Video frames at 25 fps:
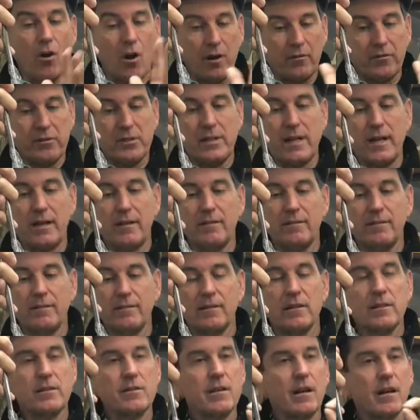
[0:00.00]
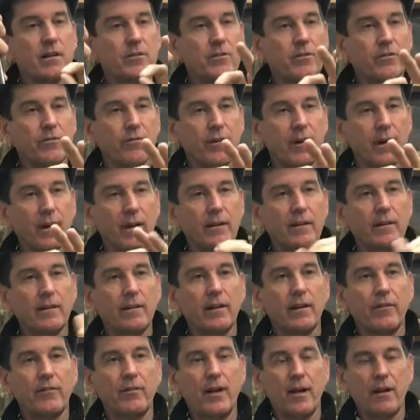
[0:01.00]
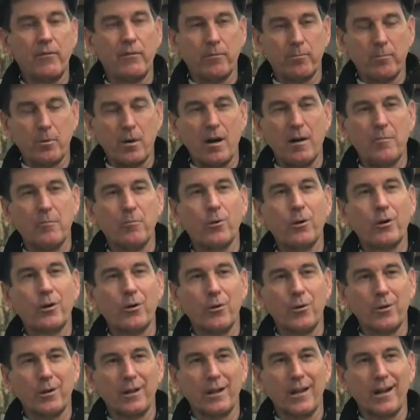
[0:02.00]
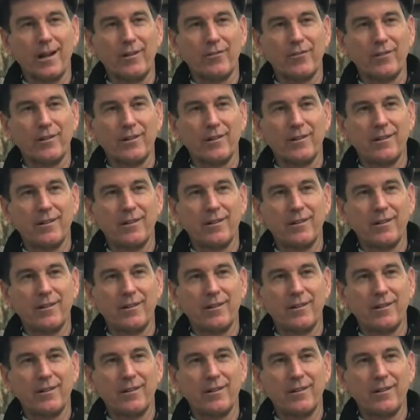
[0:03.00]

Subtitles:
offset is not your friend if you have a problem with going left.